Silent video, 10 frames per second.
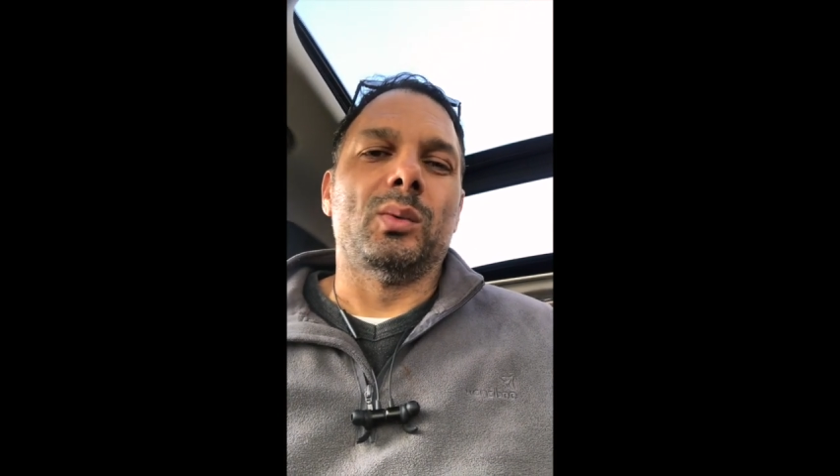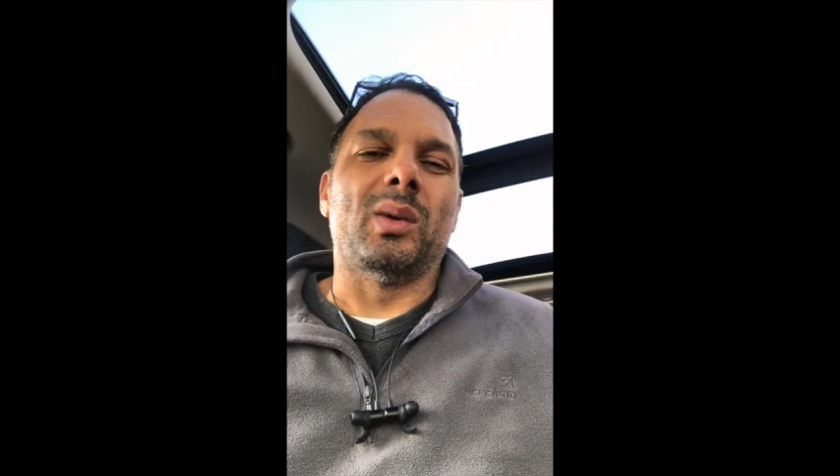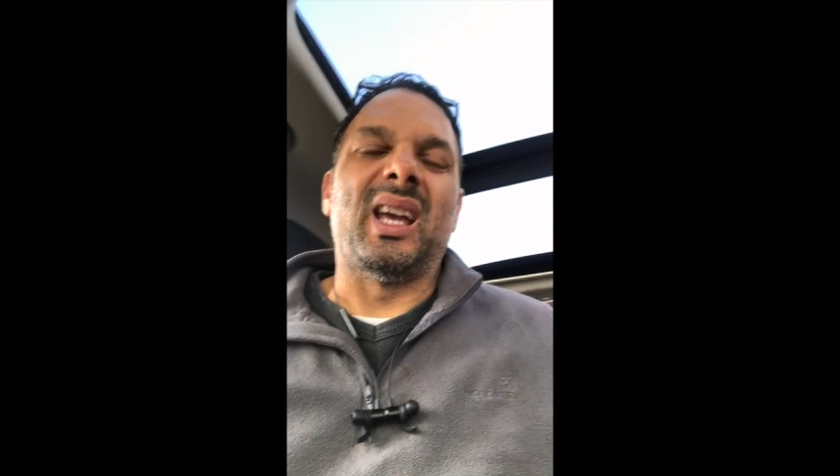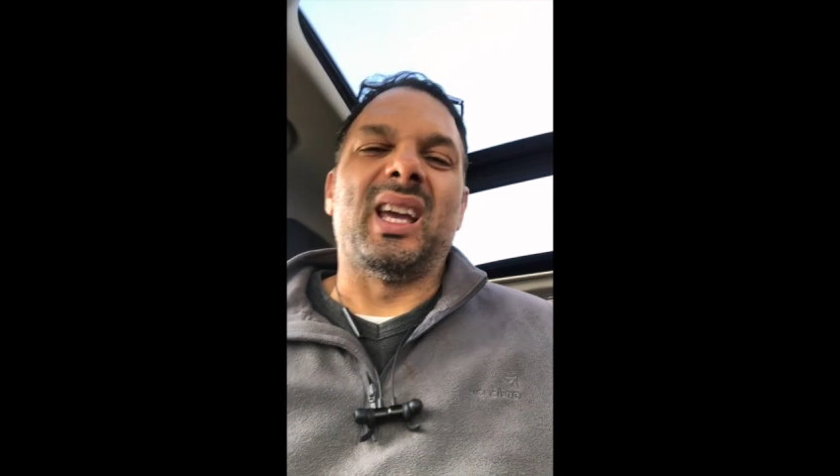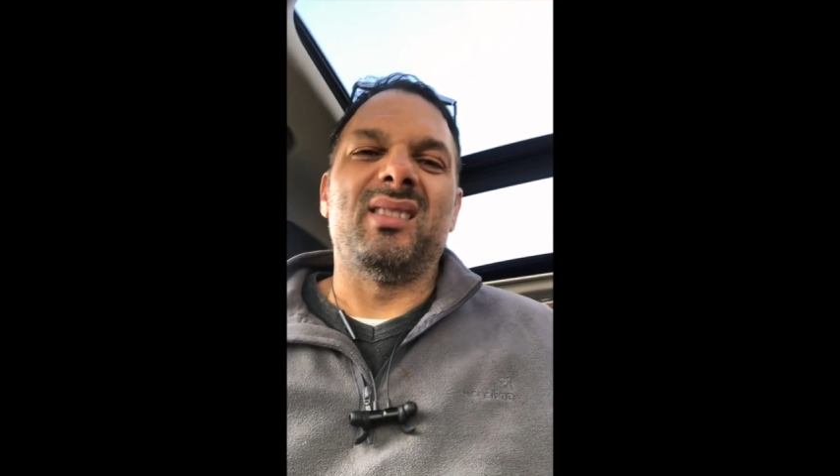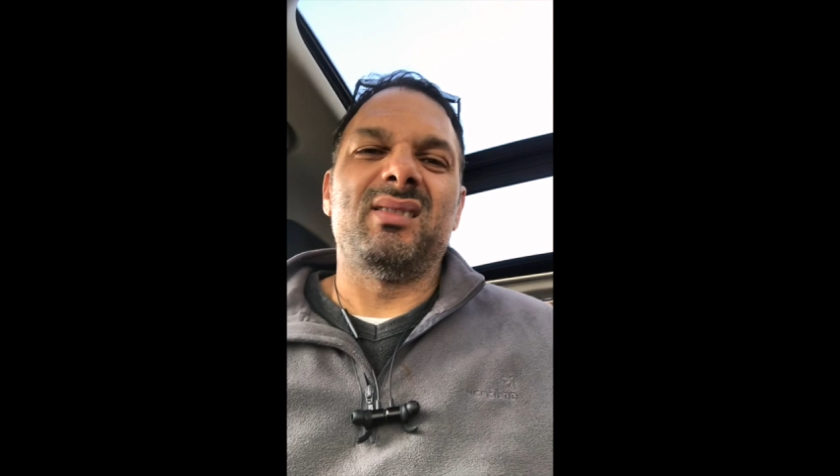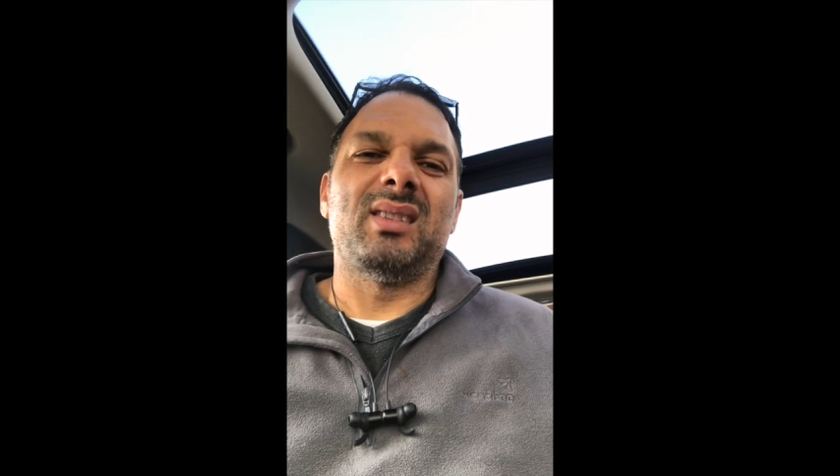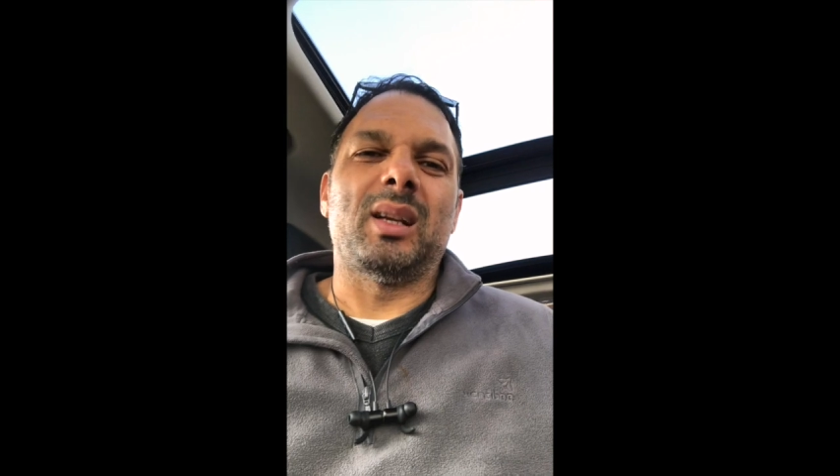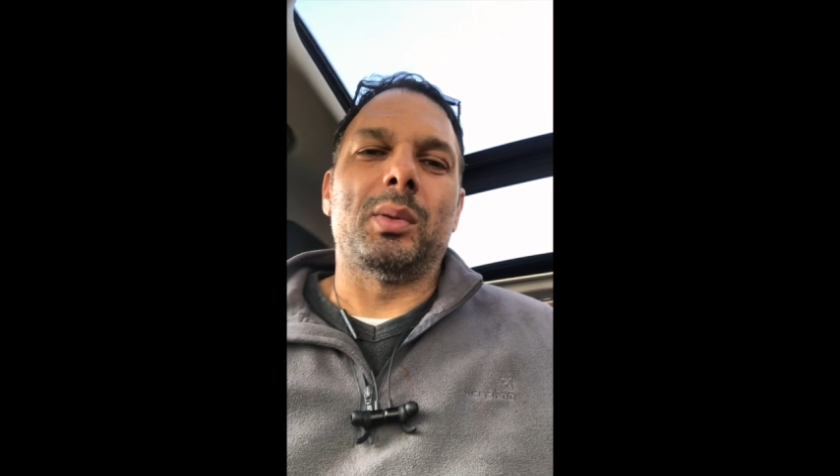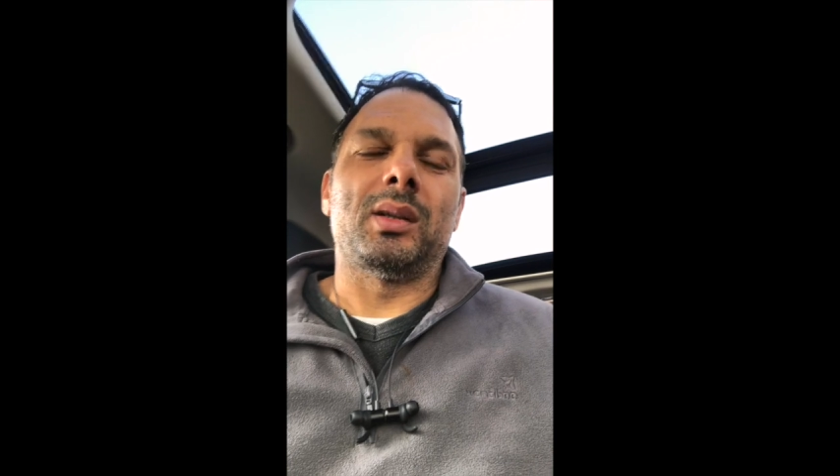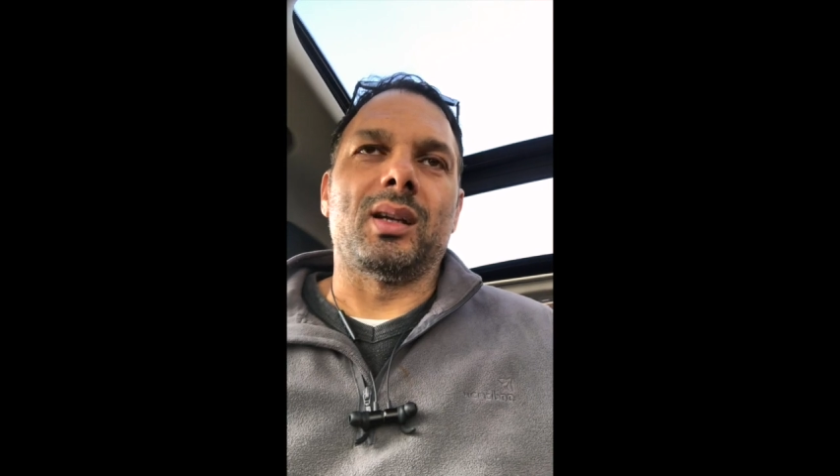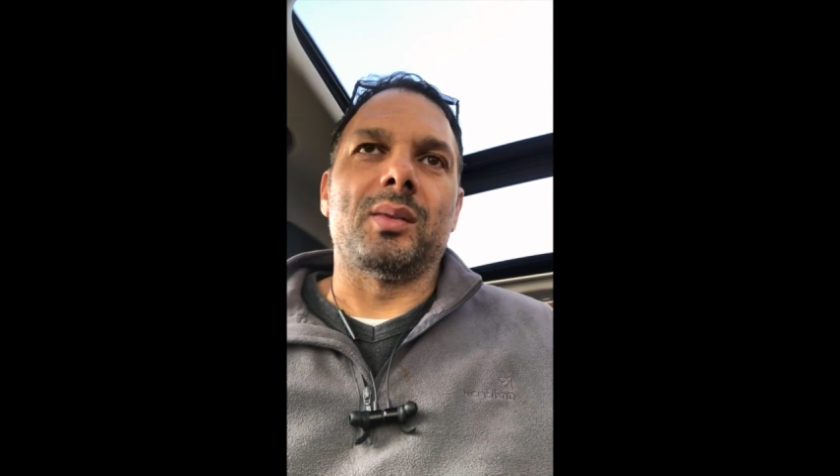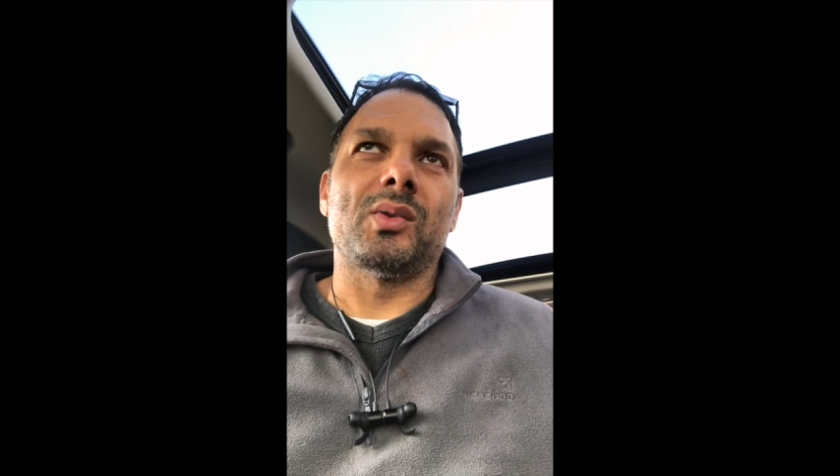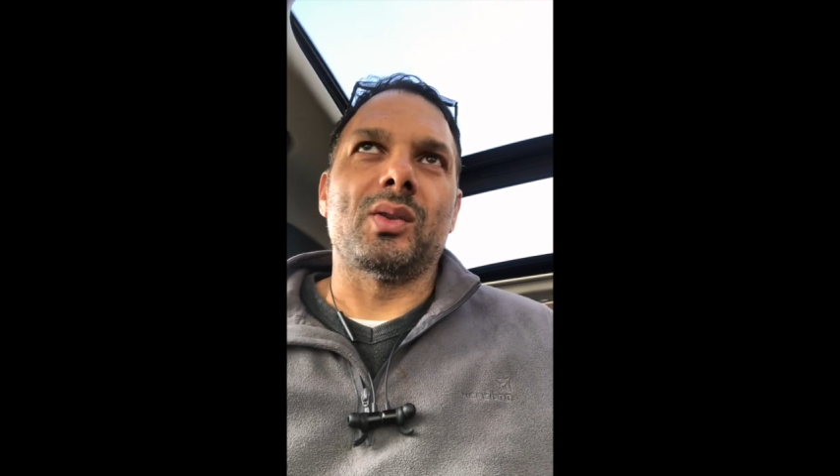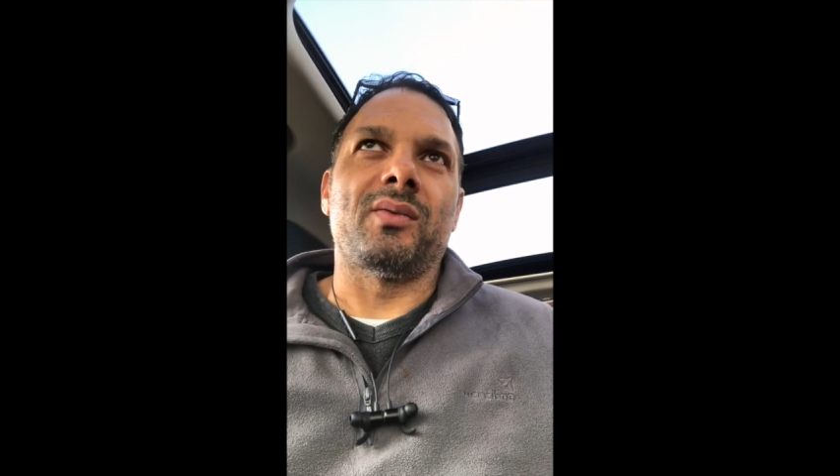Well, I have a couple of
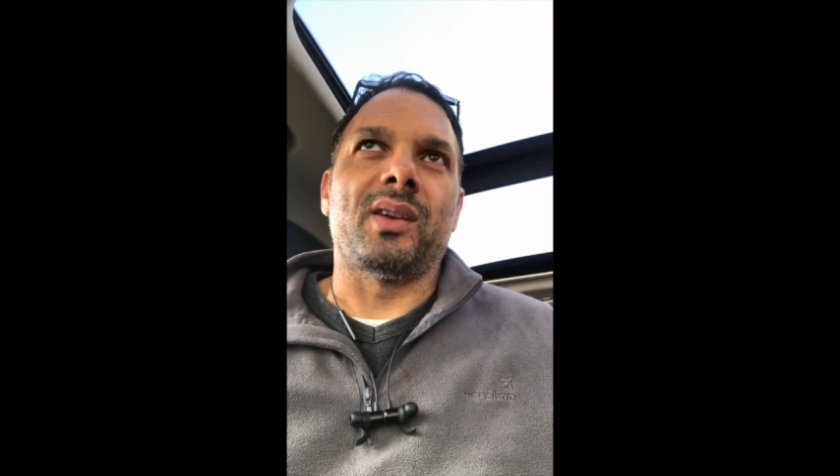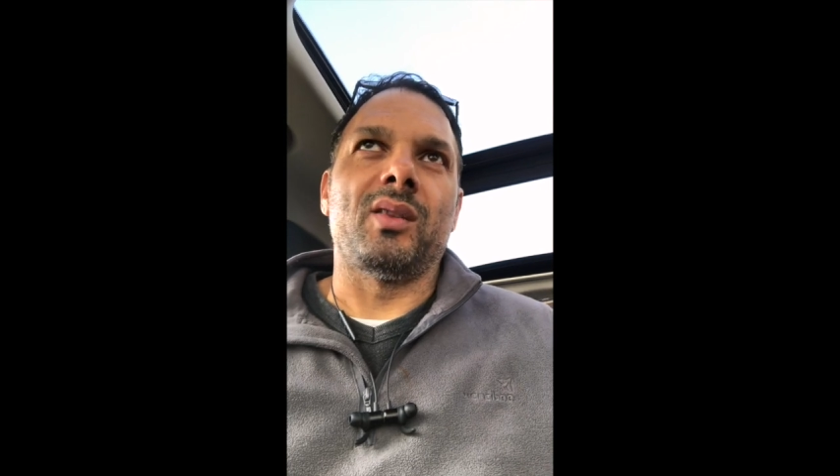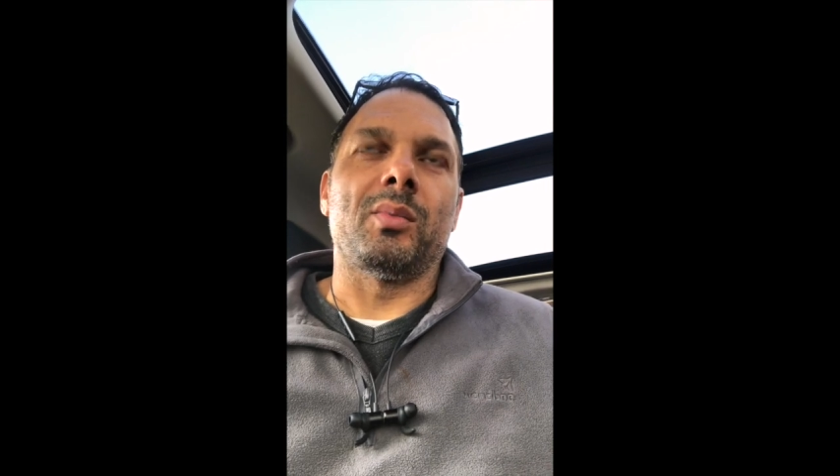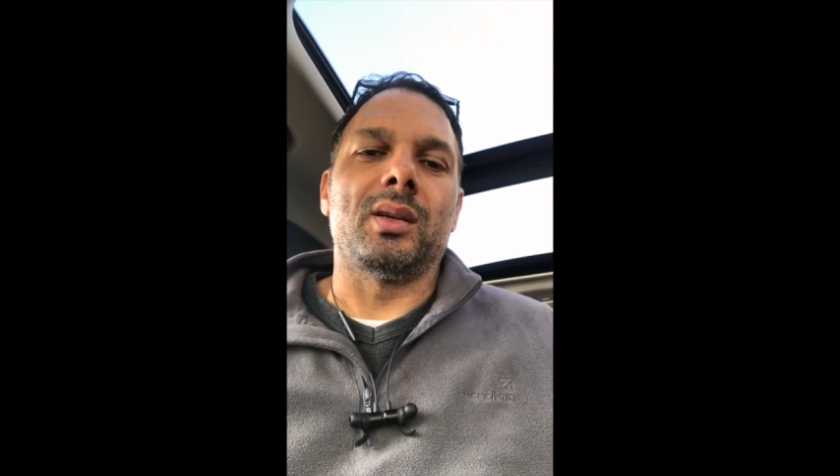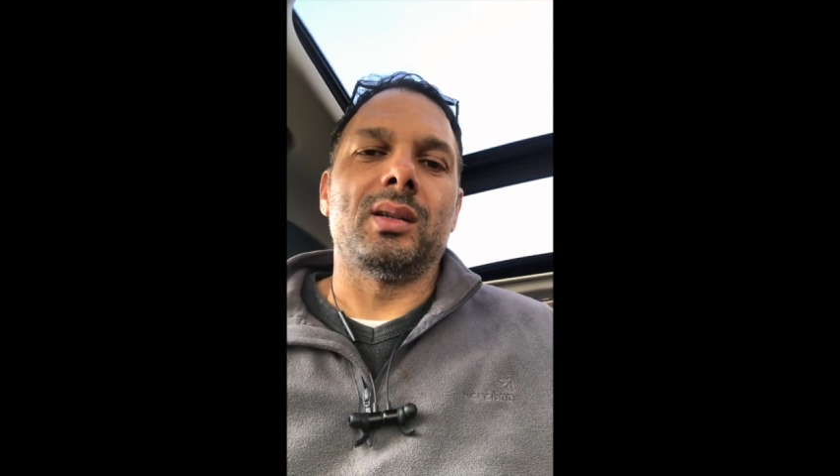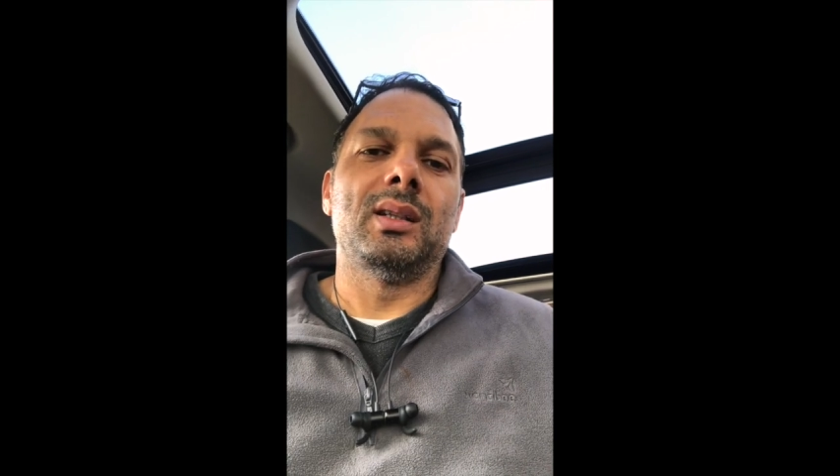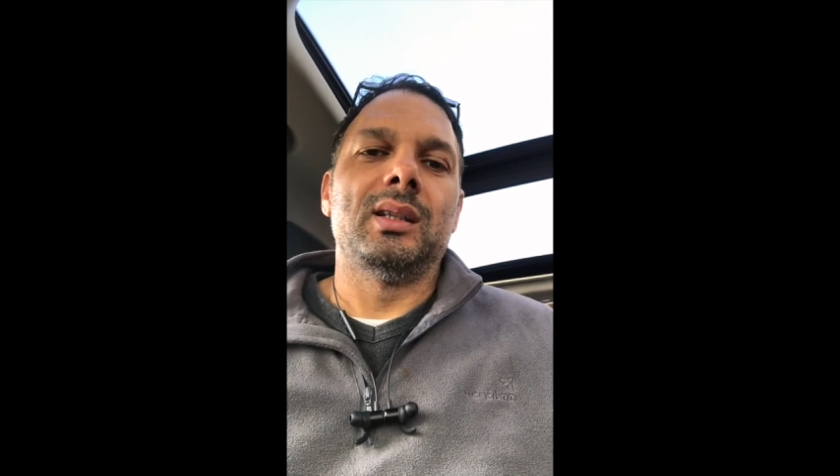times with a friend of mine.